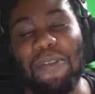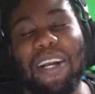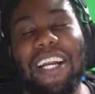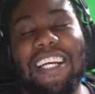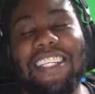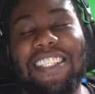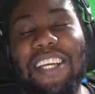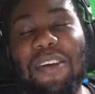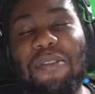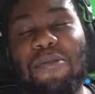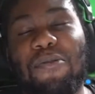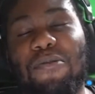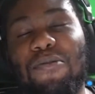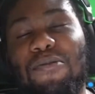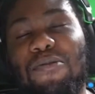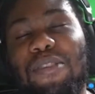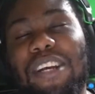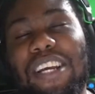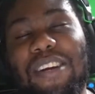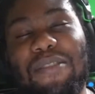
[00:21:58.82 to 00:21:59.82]
I say
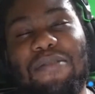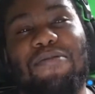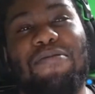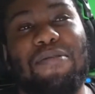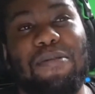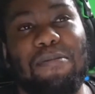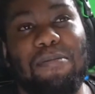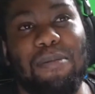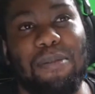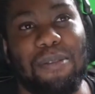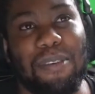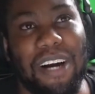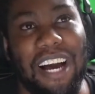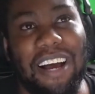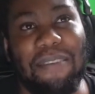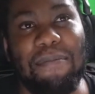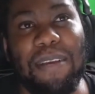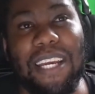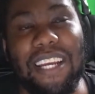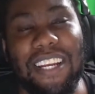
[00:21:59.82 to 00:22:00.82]
real football,
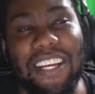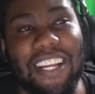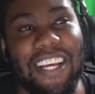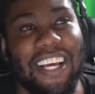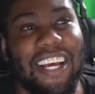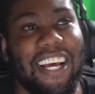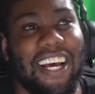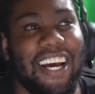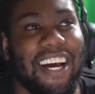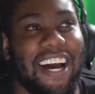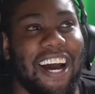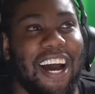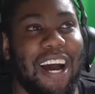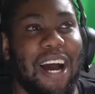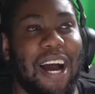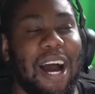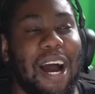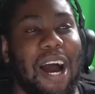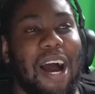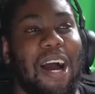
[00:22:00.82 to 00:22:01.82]
I mean
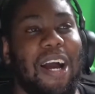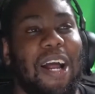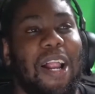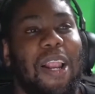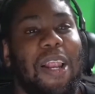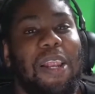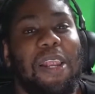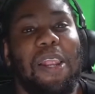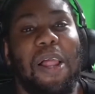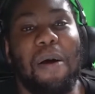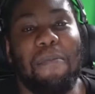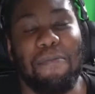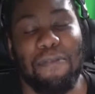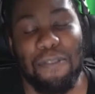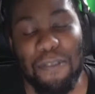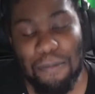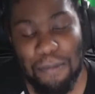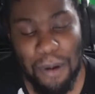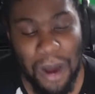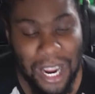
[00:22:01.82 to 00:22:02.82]
club
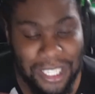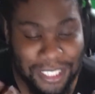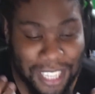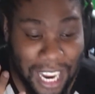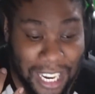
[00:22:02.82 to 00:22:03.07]
football.